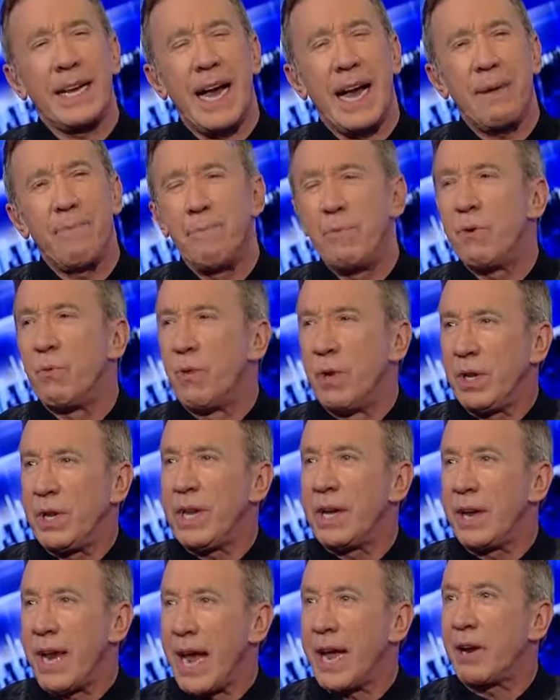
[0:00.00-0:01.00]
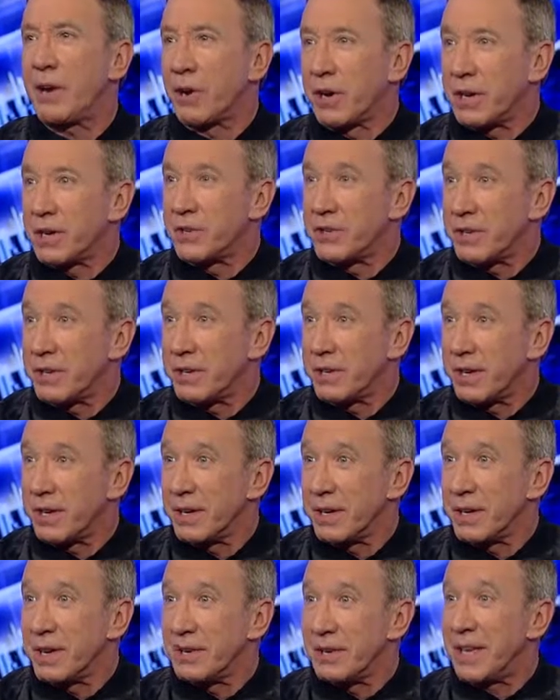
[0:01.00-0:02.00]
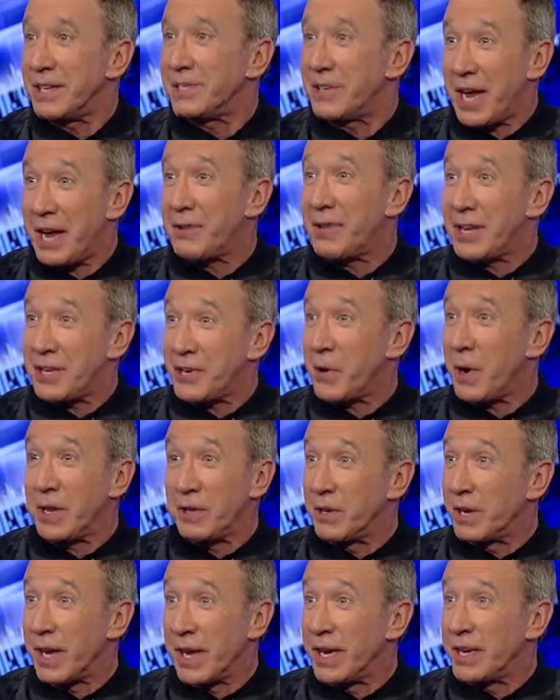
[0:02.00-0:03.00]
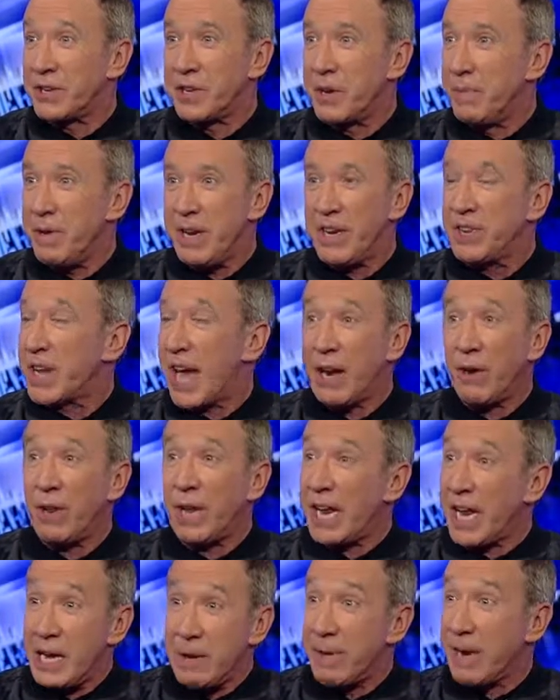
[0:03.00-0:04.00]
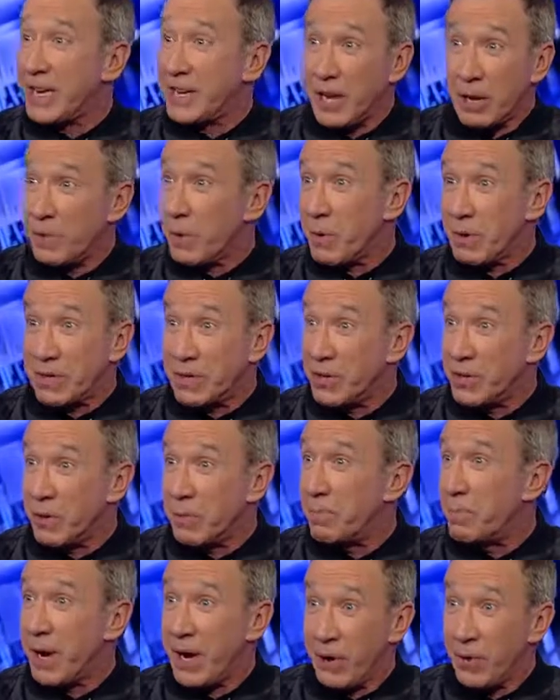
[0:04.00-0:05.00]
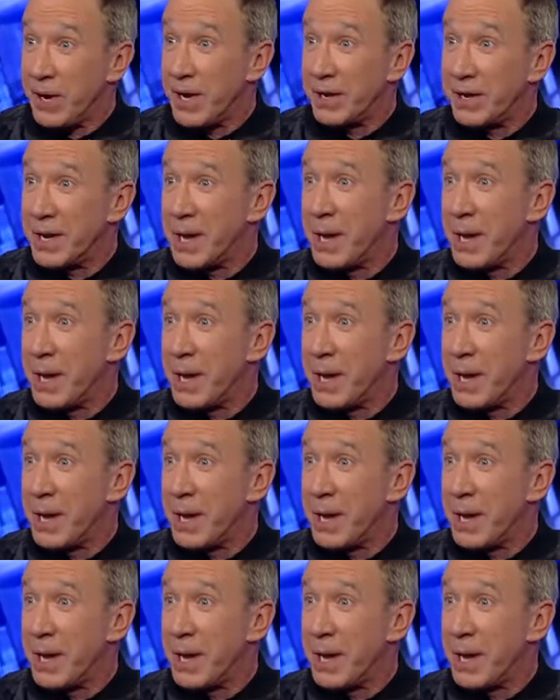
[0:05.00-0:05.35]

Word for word: I'm really an anarchist. That's how, that's how I look at it. As comedians, I don't like anybody tell me what to do, period. I know, but